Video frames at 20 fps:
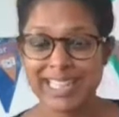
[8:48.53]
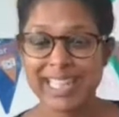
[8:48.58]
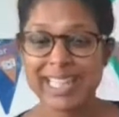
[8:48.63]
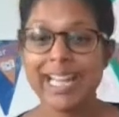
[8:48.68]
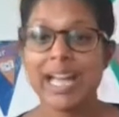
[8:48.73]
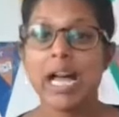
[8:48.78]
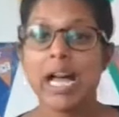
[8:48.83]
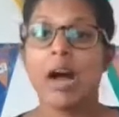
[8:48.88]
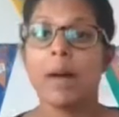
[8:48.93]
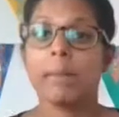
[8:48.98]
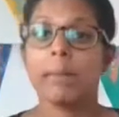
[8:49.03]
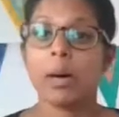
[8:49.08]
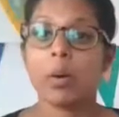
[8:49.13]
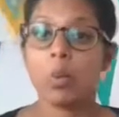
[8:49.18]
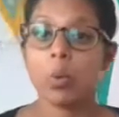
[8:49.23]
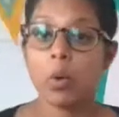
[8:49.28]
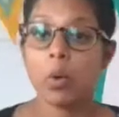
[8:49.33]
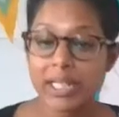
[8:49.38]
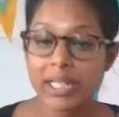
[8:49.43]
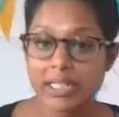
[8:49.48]
But what
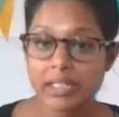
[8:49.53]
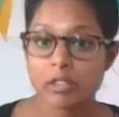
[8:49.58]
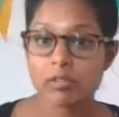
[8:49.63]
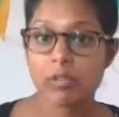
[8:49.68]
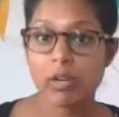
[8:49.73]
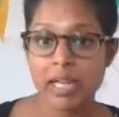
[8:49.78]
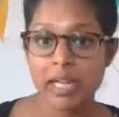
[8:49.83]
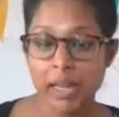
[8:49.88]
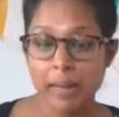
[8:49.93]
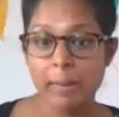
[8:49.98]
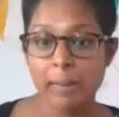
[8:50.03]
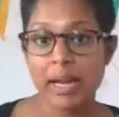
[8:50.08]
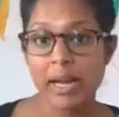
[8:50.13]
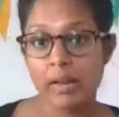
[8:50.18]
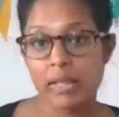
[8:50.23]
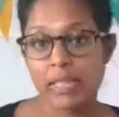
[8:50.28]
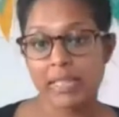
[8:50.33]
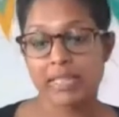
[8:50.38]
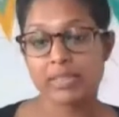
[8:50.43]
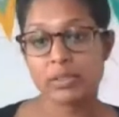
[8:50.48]
is great about it
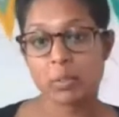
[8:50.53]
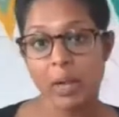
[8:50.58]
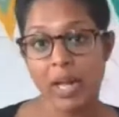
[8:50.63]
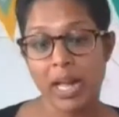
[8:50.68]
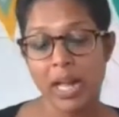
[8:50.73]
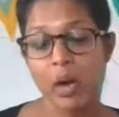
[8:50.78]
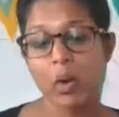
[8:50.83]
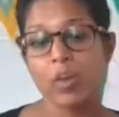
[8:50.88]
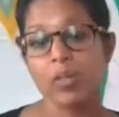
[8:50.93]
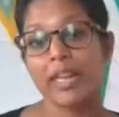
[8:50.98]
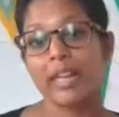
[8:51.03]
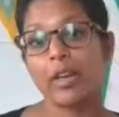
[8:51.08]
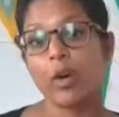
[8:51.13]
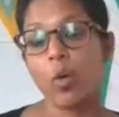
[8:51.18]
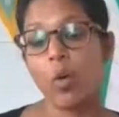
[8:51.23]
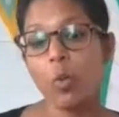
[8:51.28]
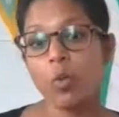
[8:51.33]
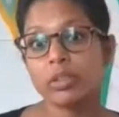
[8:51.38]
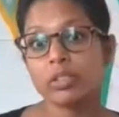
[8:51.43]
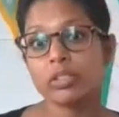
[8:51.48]
as well, they
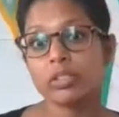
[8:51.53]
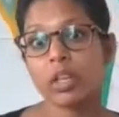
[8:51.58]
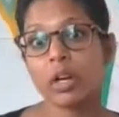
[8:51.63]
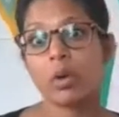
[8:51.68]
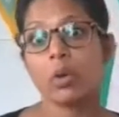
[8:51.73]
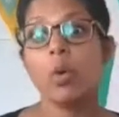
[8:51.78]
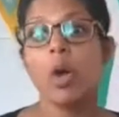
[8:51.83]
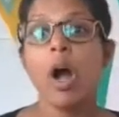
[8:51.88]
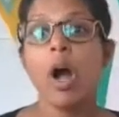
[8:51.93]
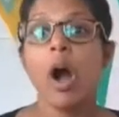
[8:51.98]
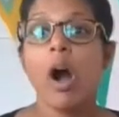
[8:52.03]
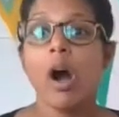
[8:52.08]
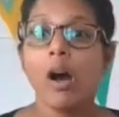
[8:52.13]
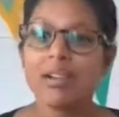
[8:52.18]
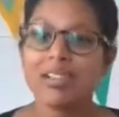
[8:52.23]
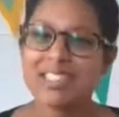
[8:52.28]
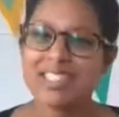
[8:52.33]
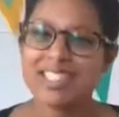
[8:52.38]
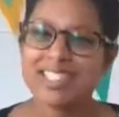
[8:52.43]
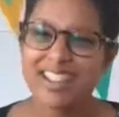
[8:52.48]
also are
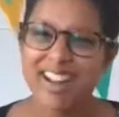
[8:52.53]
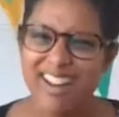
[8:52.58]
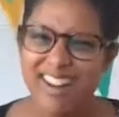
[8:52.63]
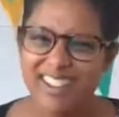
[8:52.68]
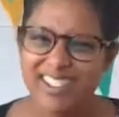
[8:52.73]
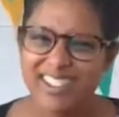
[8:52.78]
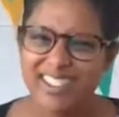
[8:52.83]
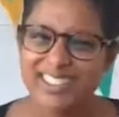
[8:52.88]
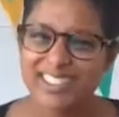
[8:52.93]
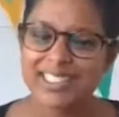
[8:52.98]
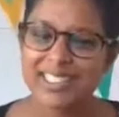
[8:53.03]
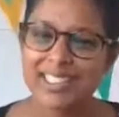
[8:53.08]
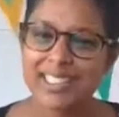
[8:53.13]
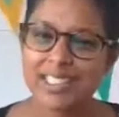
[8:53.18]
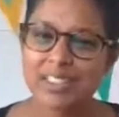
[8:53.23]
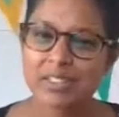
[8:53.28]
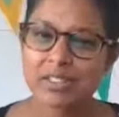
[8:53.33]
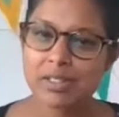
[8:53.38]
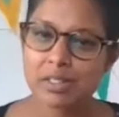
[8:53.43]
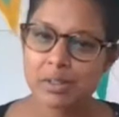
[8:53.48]
dancing
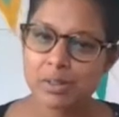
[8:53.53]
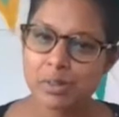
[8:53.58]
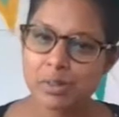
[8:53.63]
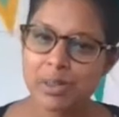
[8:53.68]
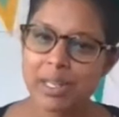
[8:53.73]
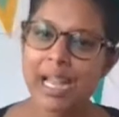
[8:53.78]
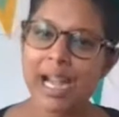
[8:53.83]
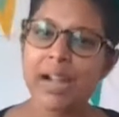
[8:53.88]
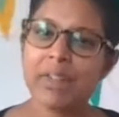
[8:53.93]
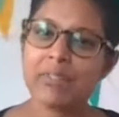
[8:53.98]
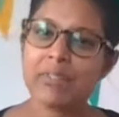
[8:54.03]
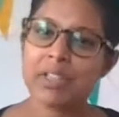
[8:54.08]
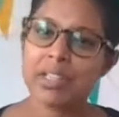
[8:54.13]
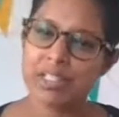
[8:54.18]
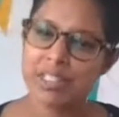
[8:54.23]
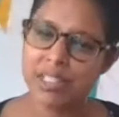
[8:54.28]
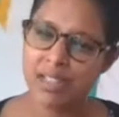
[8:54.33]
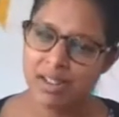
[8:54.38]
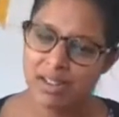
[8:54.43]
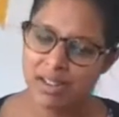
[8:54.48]
to it, and the
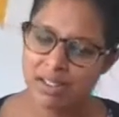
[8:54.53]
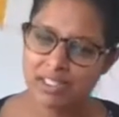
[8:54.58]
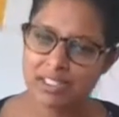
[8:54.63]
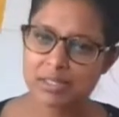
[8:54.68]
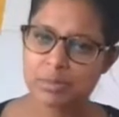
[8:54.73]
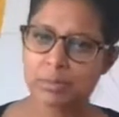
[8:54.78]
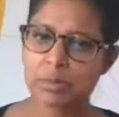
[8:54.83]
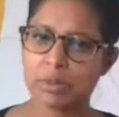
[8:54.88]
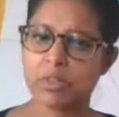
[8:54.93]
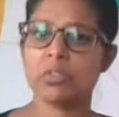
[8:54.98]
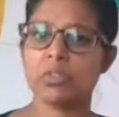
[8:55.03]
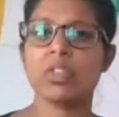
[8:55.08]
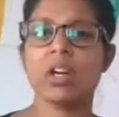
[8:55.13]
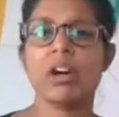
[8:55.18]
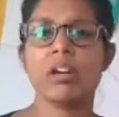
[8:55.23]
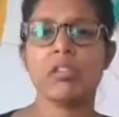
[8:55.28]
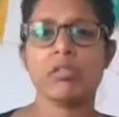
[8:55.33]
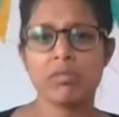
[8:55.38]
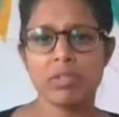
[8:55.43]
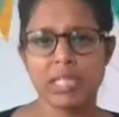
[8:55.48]
dance moves are
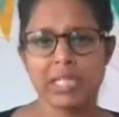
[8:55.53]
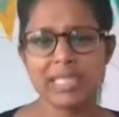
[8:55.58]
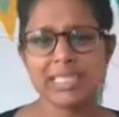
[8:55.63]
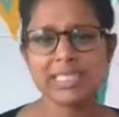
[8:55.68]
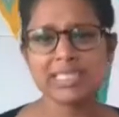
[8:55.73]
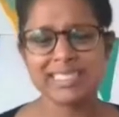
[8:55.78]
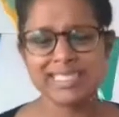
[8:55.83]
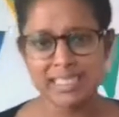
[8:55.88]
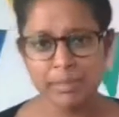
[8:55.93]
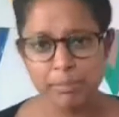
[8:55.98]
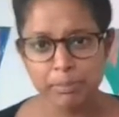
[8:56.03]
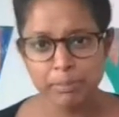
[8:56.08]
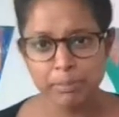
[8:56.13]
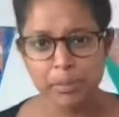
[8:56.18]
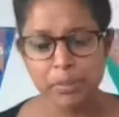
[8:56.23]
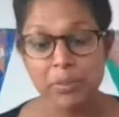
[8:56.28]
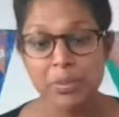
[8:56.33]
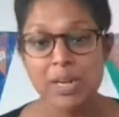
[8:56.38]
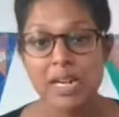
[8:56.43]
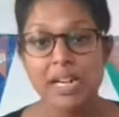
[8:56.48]
really simple
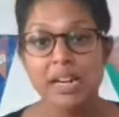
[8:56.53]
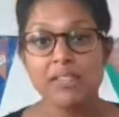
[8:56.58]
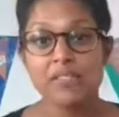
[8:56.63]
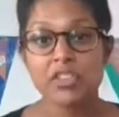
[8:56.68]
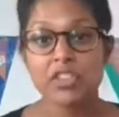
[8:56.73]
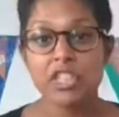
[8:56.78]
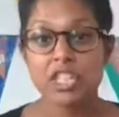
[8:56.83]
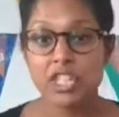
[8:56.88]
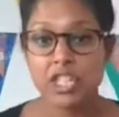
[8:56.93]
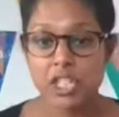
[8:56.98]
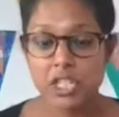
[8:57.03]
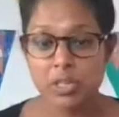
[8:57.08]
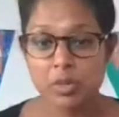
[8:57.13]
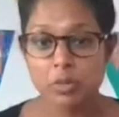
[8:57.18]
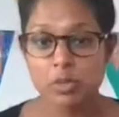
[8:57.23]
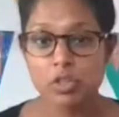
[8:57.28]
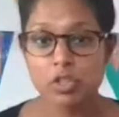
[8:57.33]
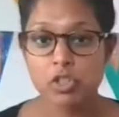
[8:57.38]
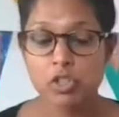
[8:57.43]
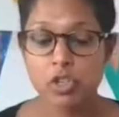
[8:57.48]
for the children to
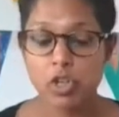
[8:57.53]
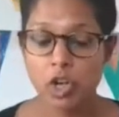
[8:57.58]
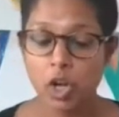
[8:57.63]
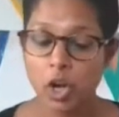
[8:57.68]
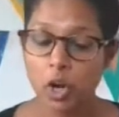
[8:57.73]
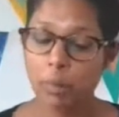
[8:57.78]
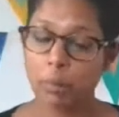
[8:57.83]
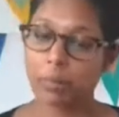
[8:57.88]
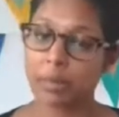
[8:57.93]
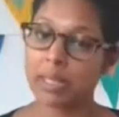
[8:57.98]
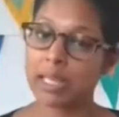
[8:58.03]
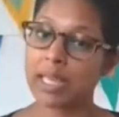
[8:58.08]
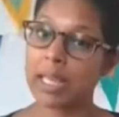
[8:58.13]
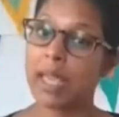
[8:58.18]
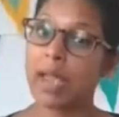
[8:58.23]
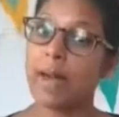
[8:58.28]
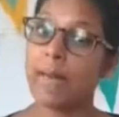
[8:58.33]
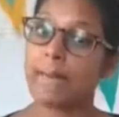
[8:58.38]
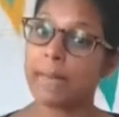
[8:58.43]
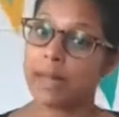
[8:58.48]
copy.
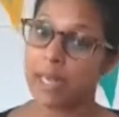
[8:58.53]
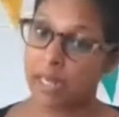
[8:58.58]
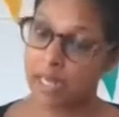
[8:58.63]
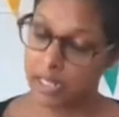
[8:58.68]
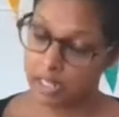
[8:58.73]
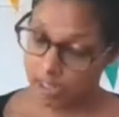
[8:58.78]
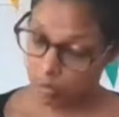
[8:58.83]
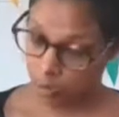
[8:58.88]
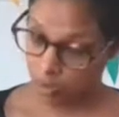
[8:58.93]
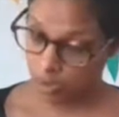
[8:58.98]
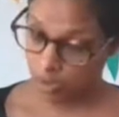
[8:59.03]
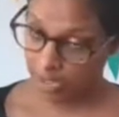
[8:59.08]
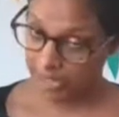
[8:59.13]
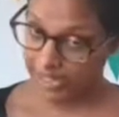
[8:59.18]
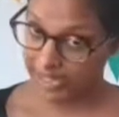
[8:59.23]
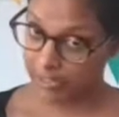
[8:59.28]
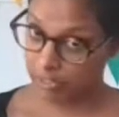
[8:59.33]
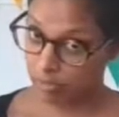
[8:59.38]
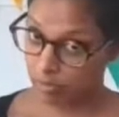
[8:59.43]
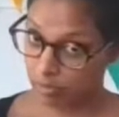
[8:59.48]
But boy, it's
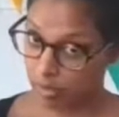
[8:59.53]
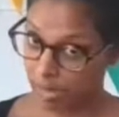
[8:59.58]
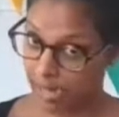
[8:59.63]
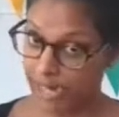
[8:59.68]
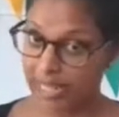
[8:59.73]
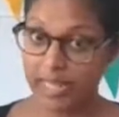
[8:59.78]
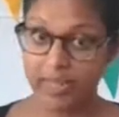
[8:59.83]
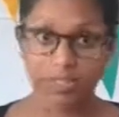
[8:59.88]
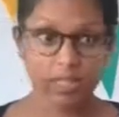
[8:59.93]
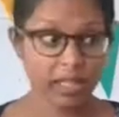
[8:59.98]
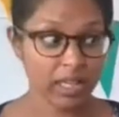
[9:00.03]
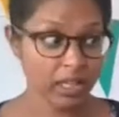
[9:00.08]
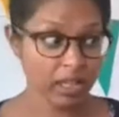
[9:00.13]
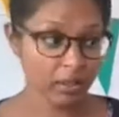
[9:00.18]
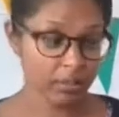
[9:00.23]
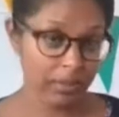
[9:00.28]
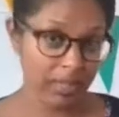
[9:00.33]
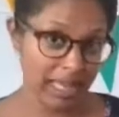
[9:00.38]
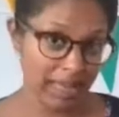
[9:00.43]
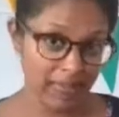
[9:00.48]
great, they're going to be
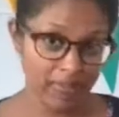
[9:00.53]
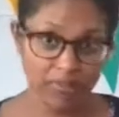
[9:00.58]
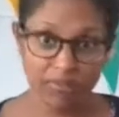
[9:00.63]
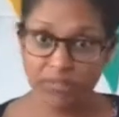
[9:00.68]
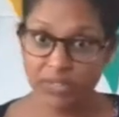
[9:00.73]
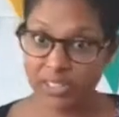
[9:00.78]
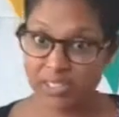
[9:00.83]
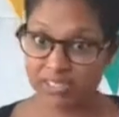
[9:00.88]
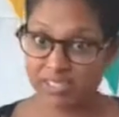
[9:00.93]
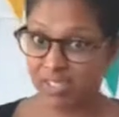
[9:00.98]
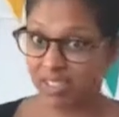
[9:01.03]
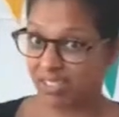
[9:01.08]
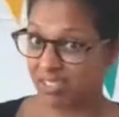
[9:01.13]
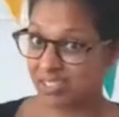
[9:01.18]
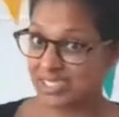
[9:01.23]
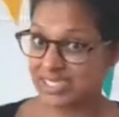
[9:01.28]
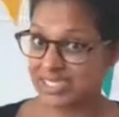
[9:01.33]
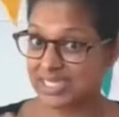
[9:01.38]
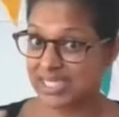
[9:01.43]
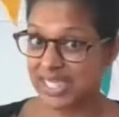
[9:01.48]
having fun
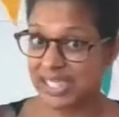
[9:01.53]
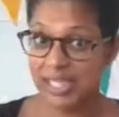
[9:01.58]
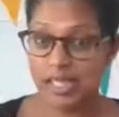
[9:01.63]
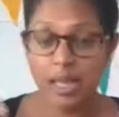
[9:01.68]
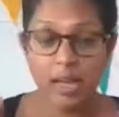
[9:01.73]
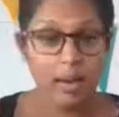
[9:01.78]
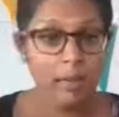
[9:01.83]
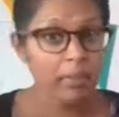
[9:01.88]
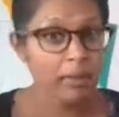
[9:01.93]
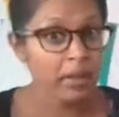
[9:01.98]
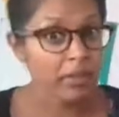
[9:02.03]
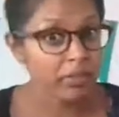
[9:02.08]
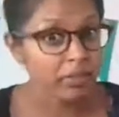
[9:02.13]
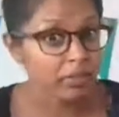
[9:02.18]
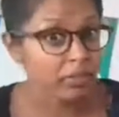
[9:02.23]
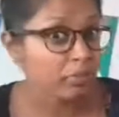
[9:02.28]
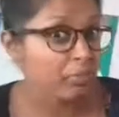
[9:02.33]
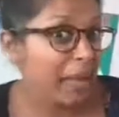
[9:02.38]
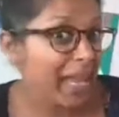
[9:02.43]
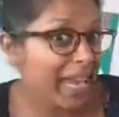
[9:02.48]
dancing. But
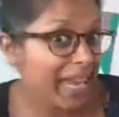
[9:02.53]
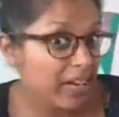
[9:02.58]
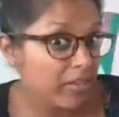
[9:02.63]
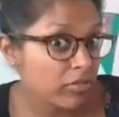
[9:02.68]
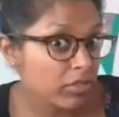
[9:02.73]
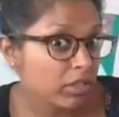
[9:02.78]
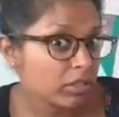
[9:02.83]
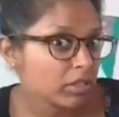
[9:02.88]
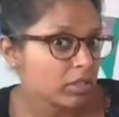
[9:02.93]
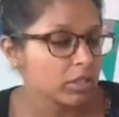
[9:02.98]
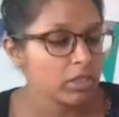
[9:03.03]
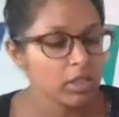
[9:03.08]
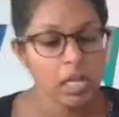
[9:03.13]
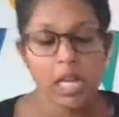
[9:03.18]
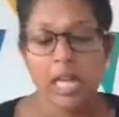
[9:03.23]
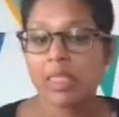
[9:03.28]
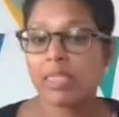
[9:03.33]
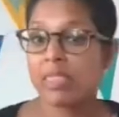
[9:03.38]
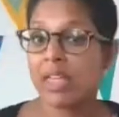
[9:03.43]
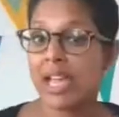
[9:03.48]
parents,
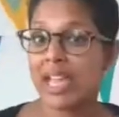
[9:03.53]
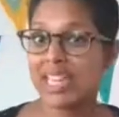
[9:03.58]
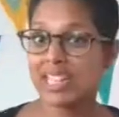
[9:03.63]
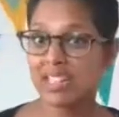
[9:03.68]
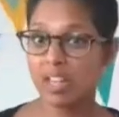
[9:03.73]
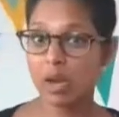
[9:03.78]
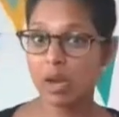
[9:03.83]
they don't